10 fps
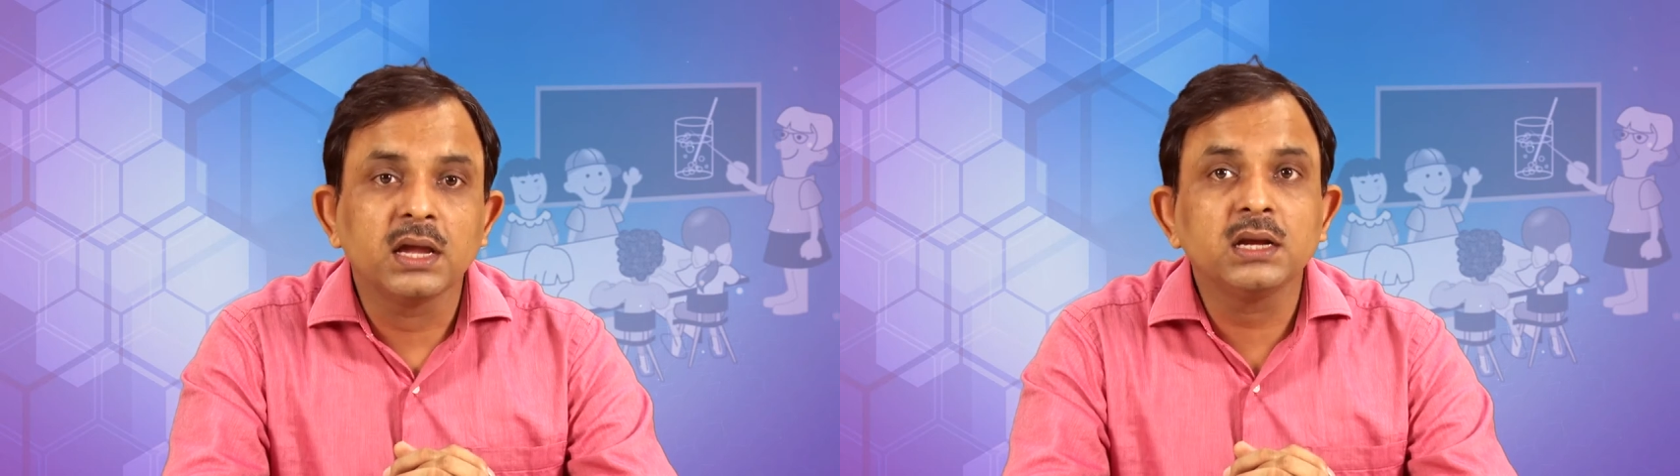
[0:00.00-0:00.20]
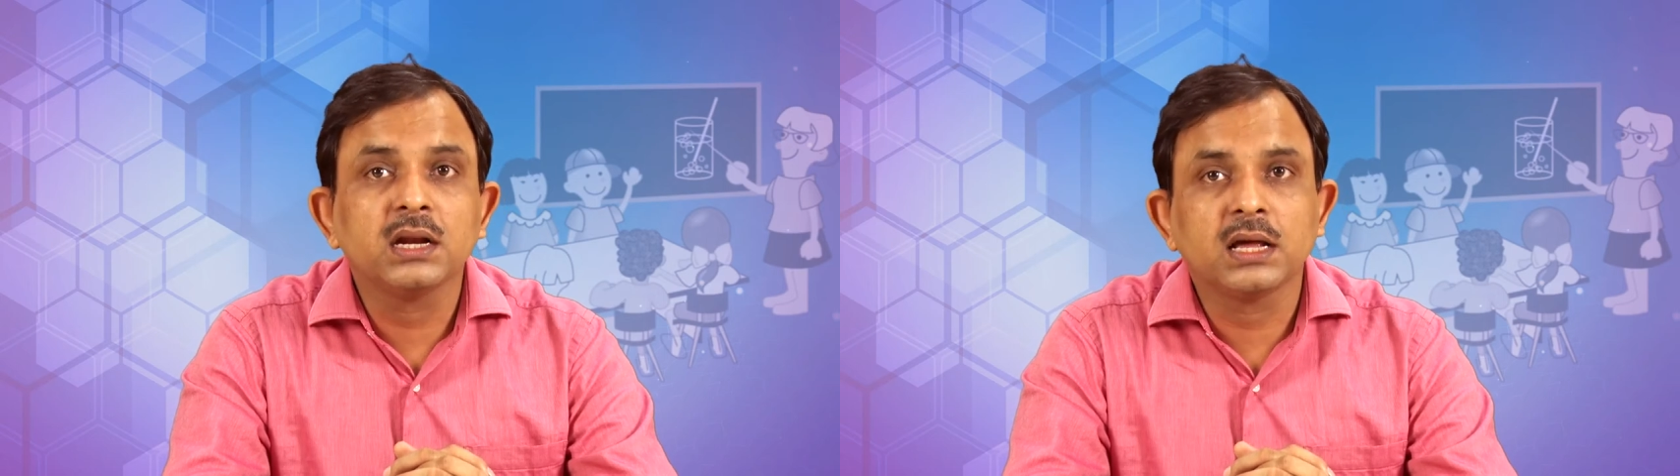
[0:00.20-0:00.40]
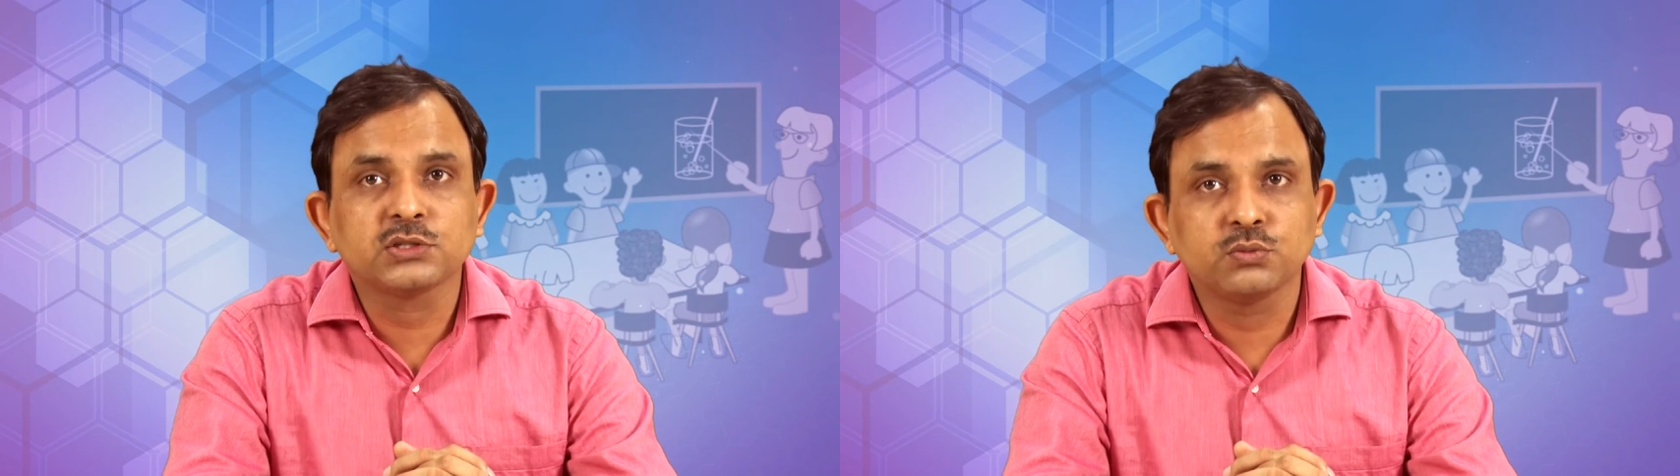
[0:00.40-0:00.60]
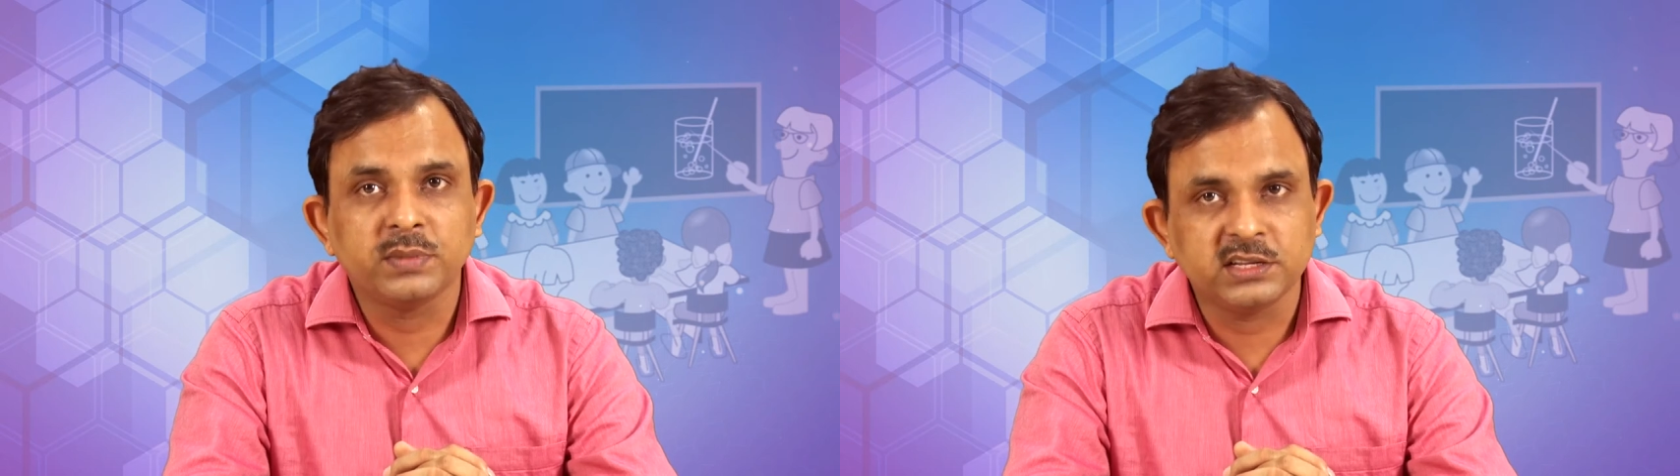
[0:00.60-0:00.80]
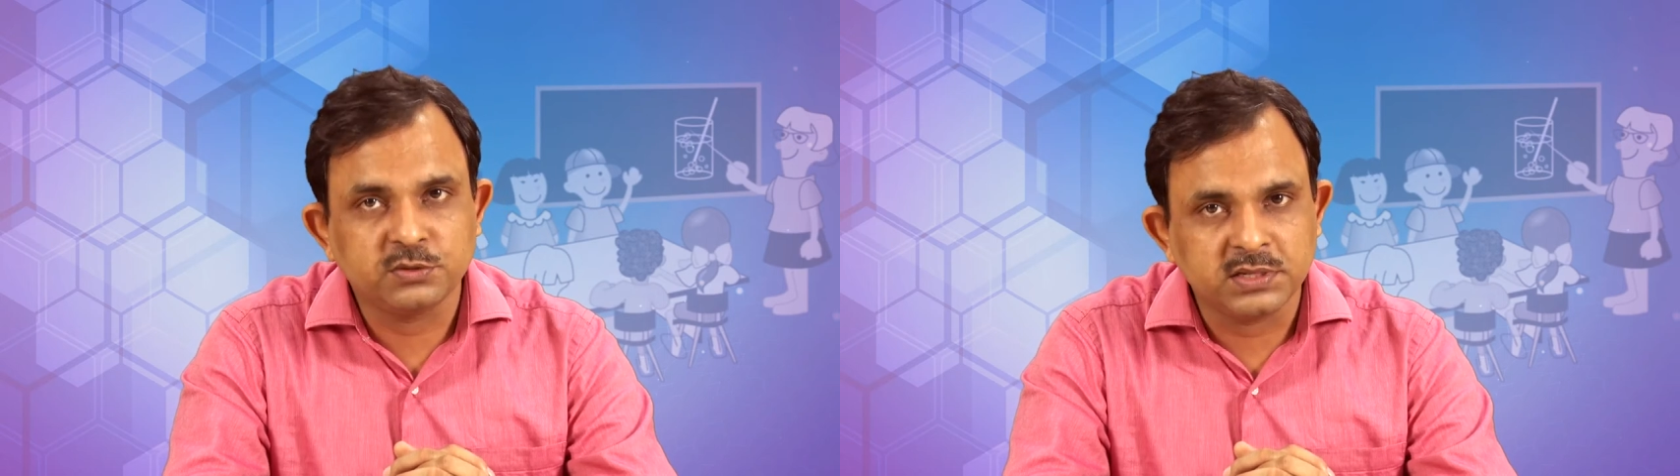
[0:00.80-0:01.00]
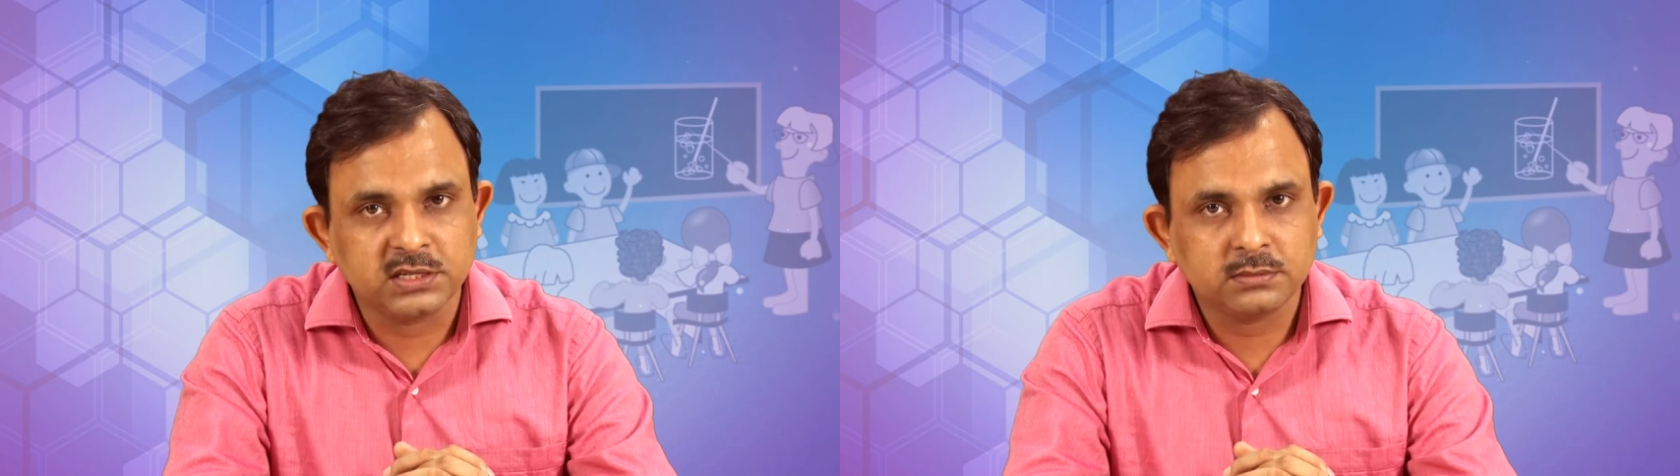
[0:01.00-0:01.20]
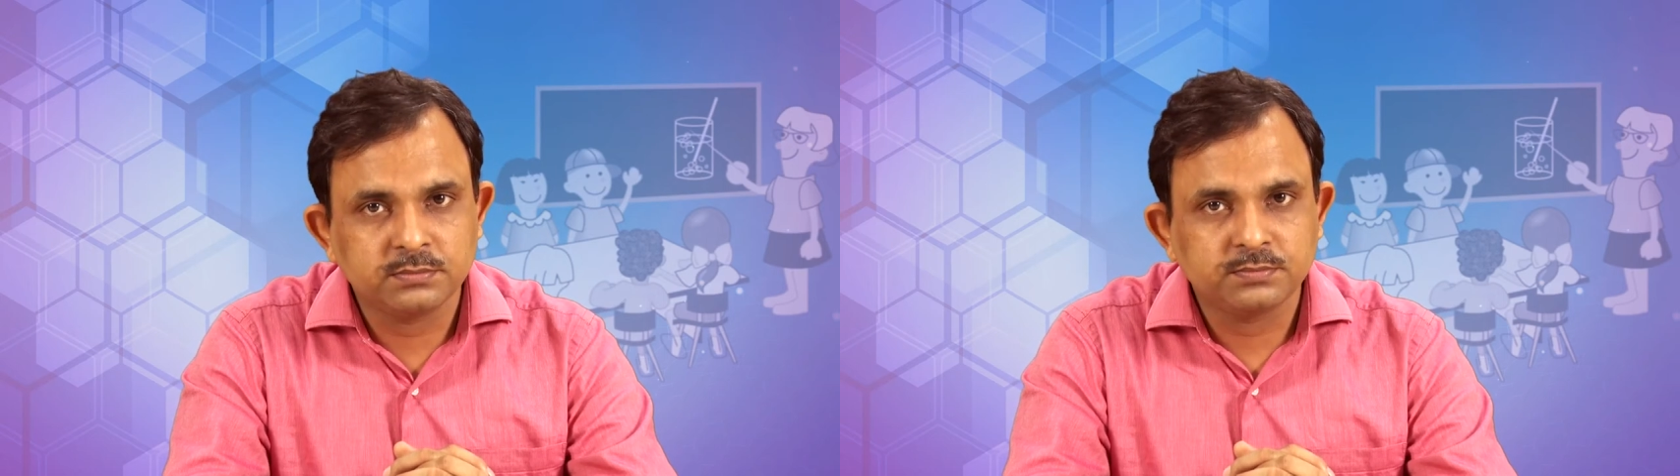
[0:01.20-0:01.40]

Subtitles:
in classroom management.